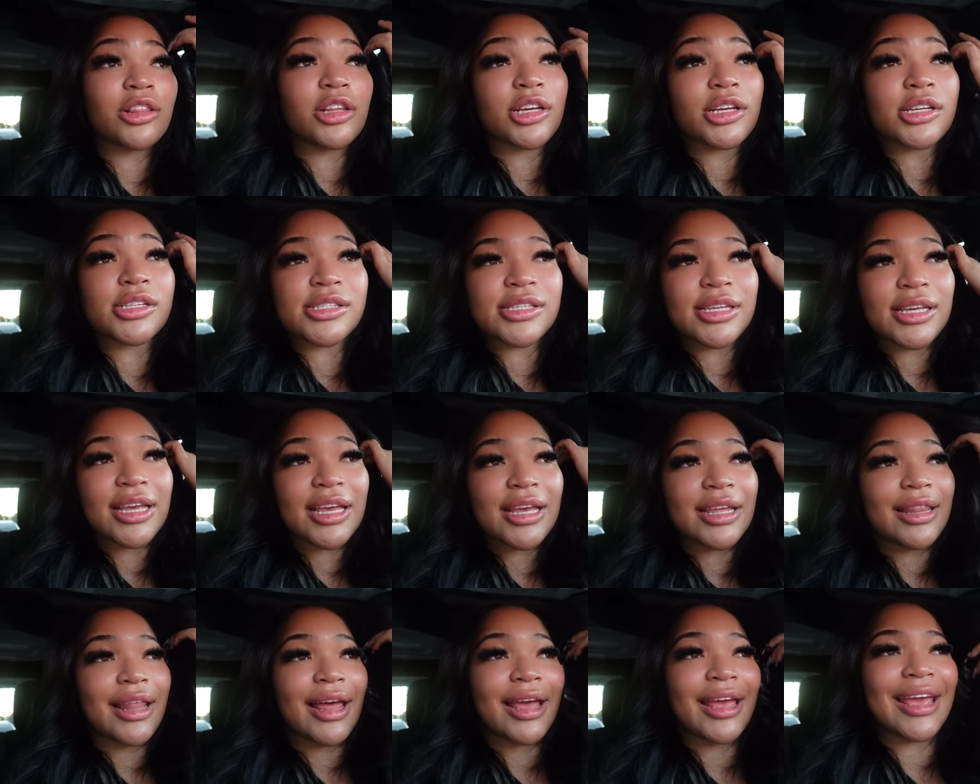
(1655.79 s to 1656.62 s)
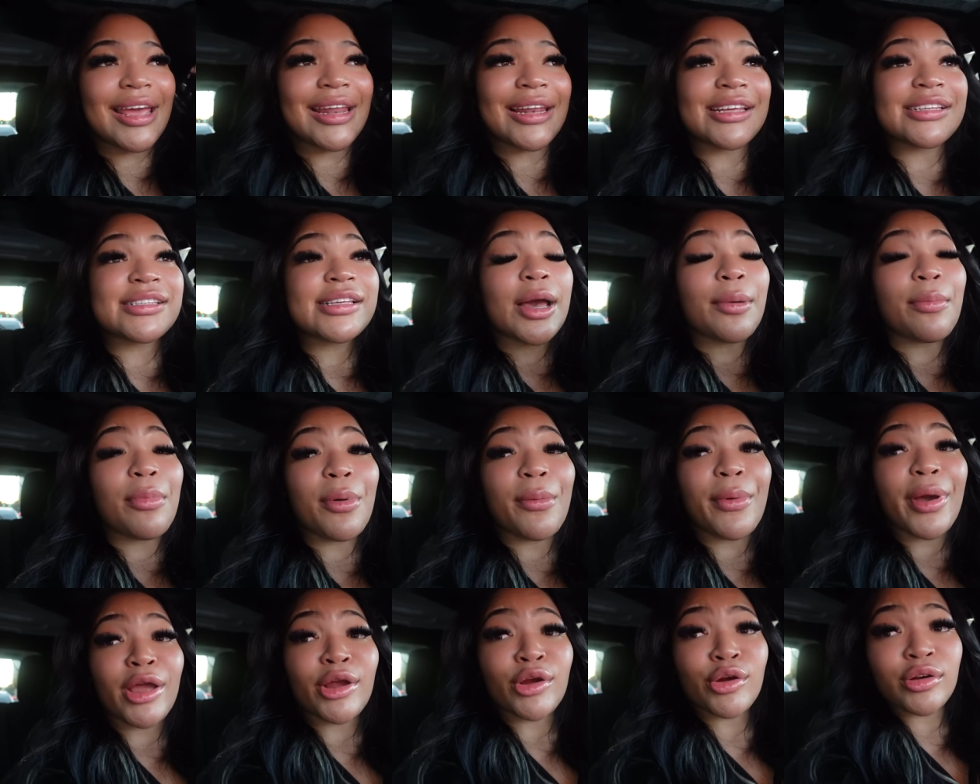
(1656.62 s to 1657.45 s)
looking to get like any type
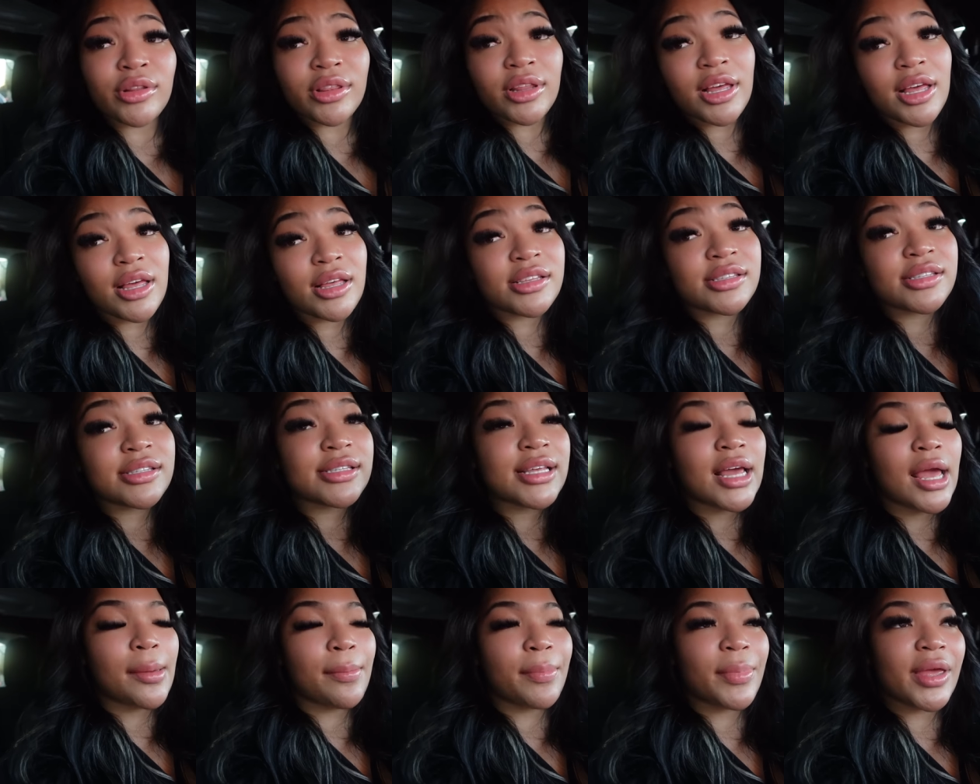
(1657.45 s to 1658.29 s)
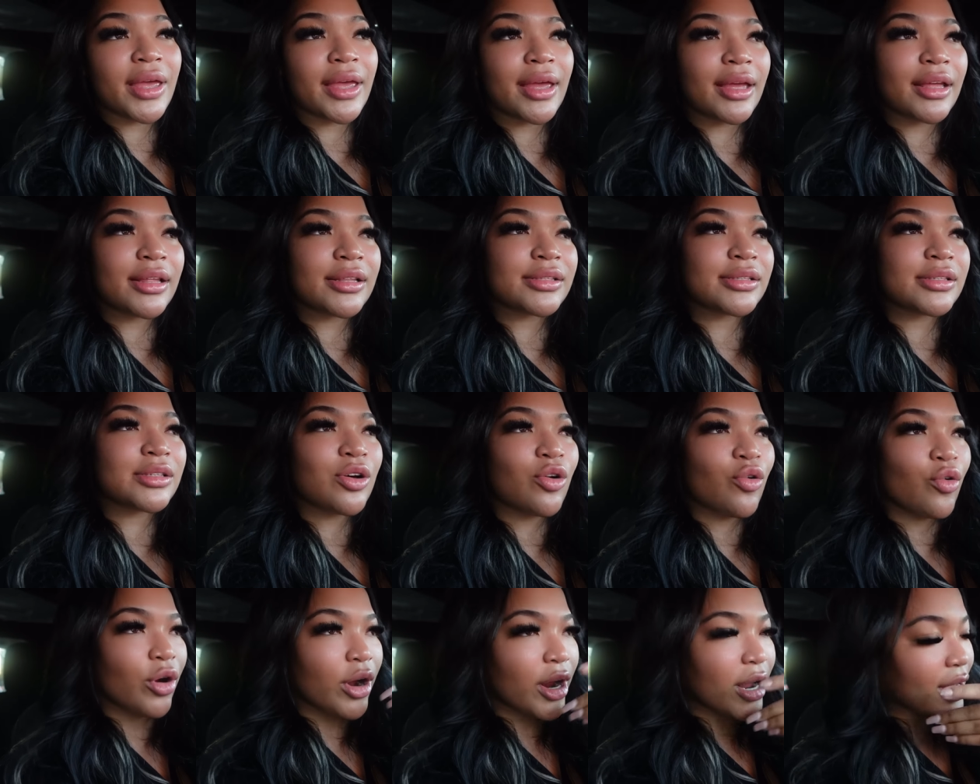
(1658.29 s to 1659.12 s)
of micro links, tape-ins, or